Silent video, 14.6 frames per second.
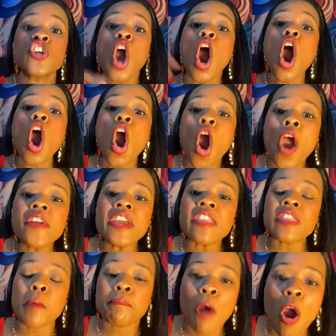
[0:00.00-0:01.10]
You're hurting
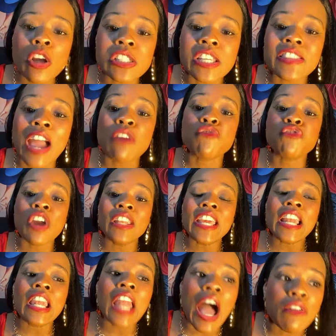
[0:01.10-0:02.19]
the person that
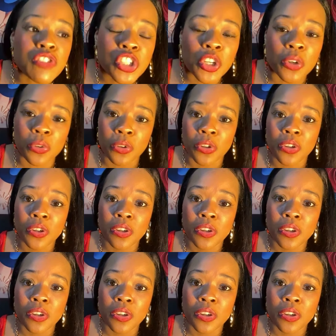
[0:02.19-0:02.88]
really loves you